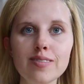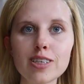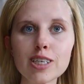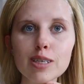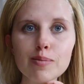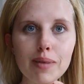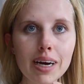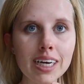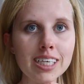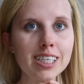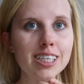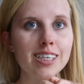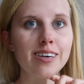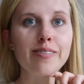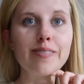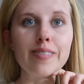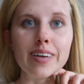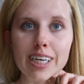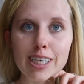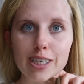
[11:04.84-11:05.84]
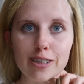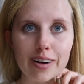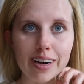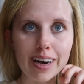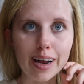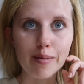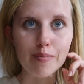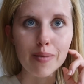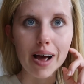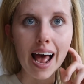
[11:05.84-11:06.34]
I've just managed to finish
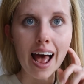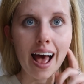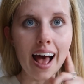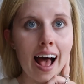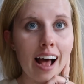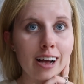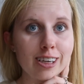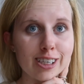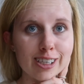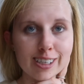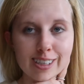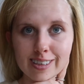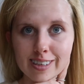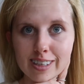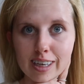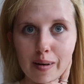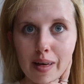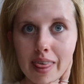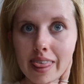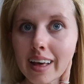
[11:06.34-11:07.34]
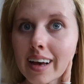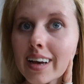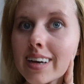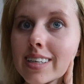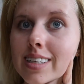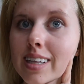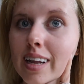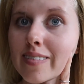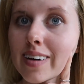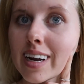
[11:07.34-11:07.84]
straightening my hair just on time, I think,
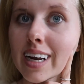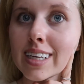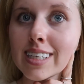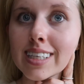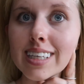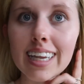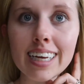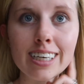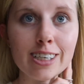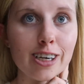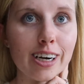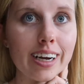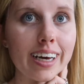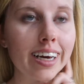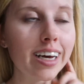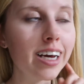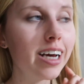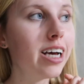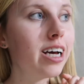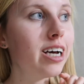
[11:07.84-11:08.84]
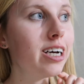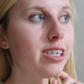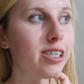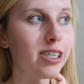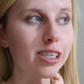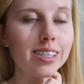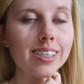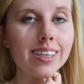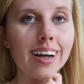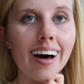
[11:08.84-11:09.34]
because Love Island literally
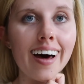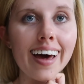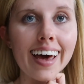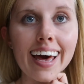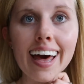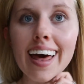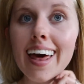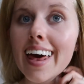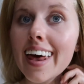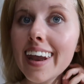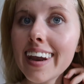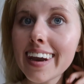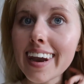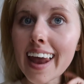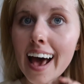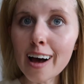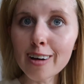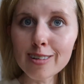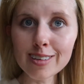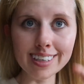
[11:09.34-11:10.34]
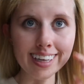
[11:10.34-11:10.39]
just starting now.